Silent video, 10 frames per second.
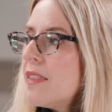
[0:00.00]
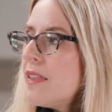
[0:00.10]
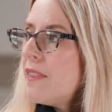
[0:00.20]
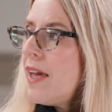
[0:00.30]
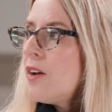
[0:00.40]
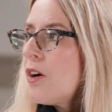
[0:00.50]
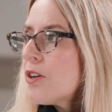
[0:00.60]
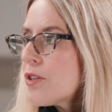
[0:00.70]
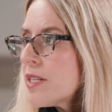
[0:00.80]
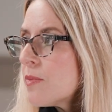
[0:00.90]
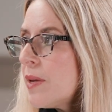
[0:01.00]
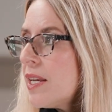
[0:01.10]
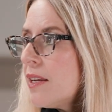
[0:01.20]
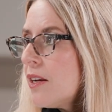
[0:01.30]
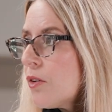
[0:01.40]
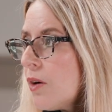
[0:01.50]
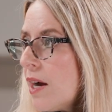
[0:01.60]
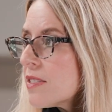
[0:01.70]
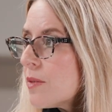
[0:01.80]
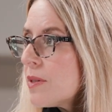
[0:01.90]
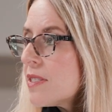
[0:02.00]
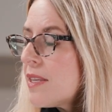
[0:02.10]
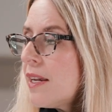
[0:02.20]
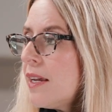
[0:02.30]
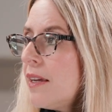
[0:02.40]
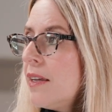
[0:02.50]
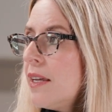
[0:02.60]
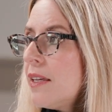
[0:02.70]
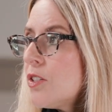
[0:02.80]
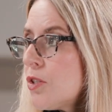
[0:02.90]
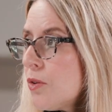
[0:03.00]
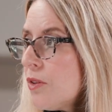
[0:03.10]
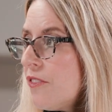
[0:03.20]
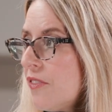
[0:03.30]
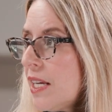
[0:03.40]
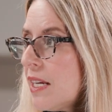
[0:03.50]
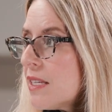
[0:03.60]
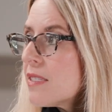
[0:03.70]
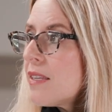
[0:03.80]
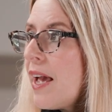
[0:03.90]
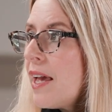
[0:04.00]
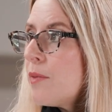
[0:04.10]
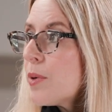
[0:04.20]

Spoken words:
that then are transmitted across the placenta to the fetus and